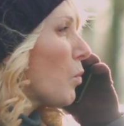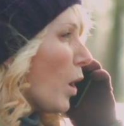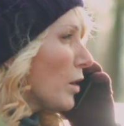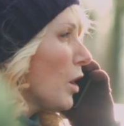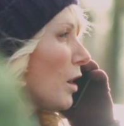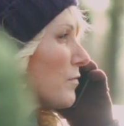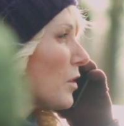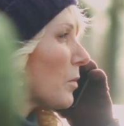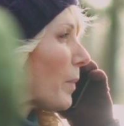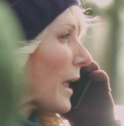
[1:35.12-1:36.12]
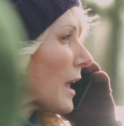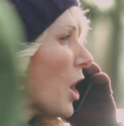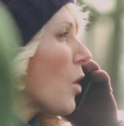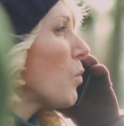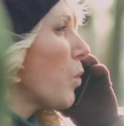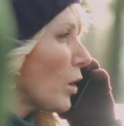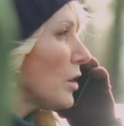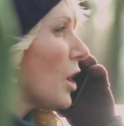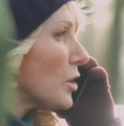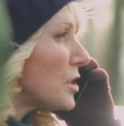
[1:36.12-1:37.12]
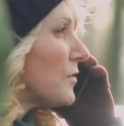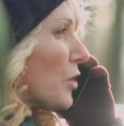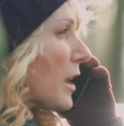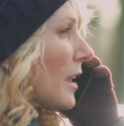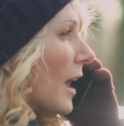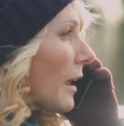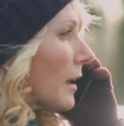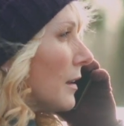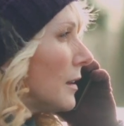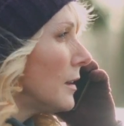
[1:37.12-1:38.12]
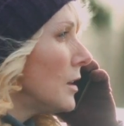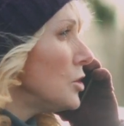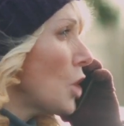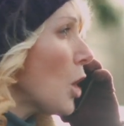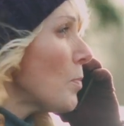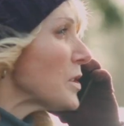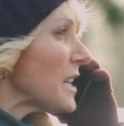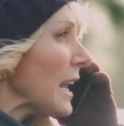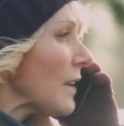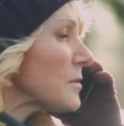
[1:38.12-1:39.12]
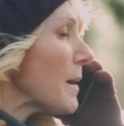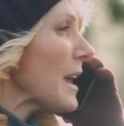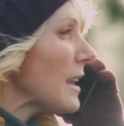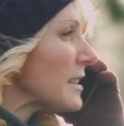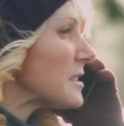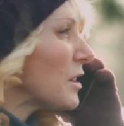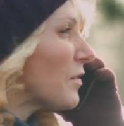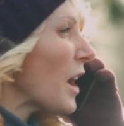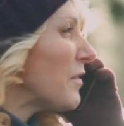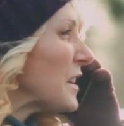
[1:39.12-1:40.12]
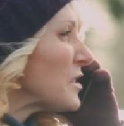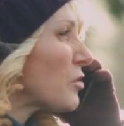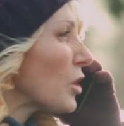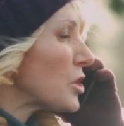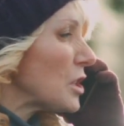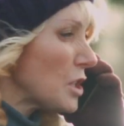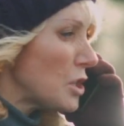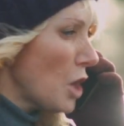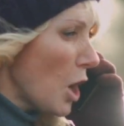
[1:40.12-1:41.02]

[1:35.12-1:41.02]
One lot of rugby, one lot of drinking. Nobody leaves me a list of instructions and